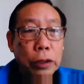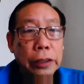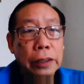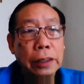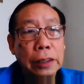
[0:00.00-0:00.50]
the
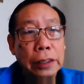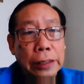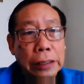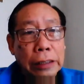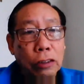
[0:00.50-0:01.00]

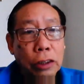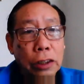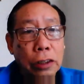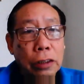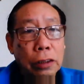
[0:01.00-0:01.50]
person is
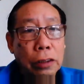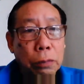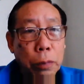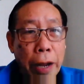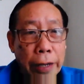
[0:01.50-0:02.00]
interested
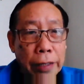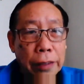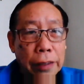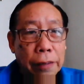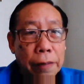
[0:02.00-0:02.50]
to buy
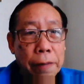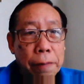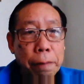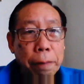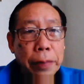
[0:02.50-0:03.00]
it.
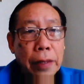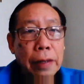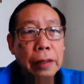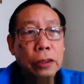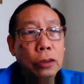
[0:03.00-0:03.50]

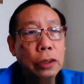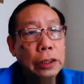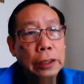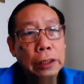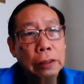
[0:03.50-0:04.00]
So
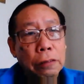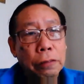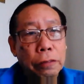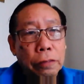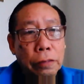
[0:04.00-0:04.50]
this
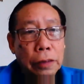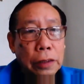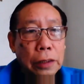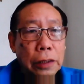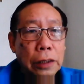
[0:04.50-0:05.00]
gift
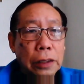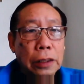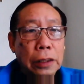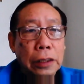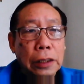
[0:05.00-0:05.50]

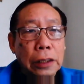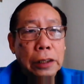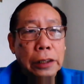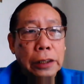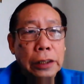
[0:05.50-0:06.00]

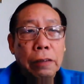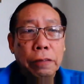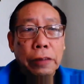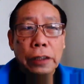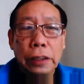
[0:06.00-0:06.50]

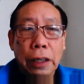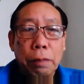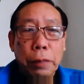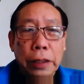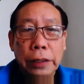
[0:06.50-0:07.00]
itself
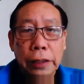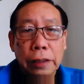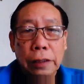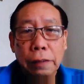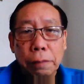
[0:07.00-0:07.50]
is
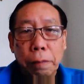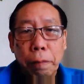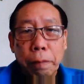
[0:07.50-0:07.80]
amazing.